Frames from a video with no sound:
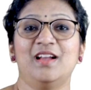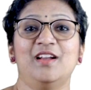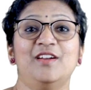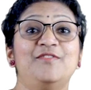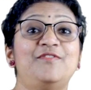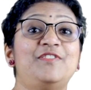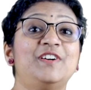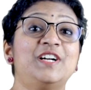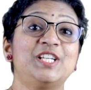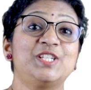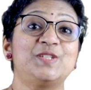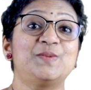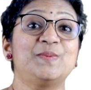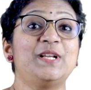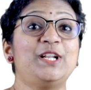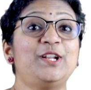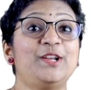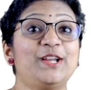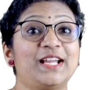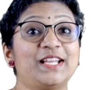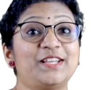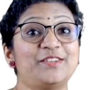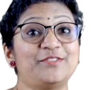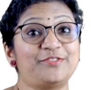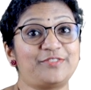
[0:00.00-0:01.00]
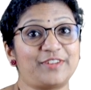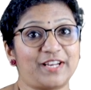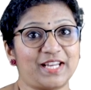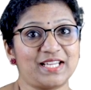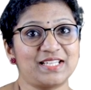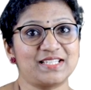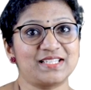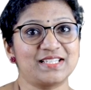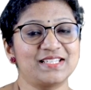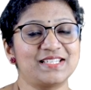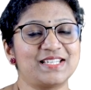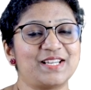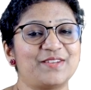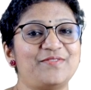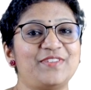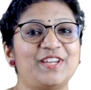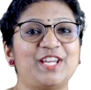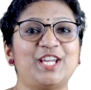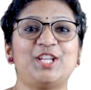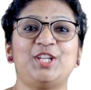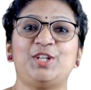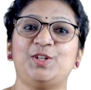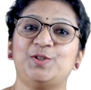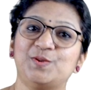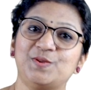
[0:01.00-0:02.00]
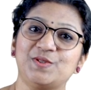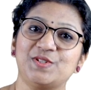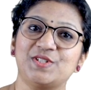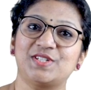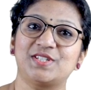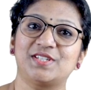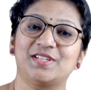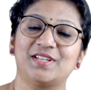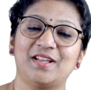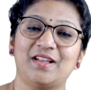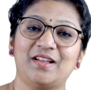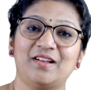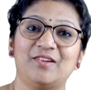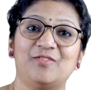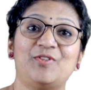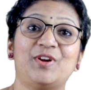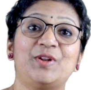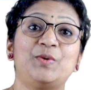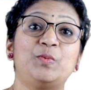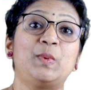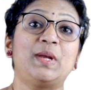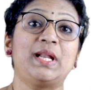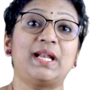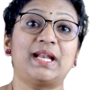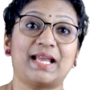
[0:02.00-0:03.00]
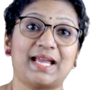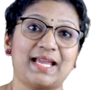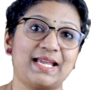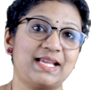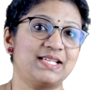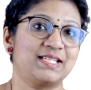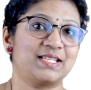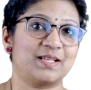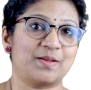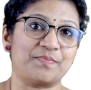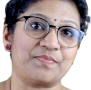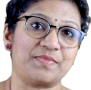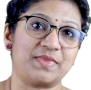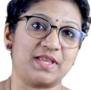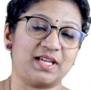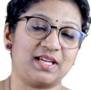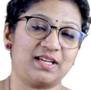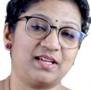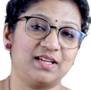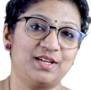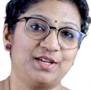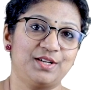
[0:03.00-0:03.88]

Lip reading: First, we look at the phrases that we can use when we like something,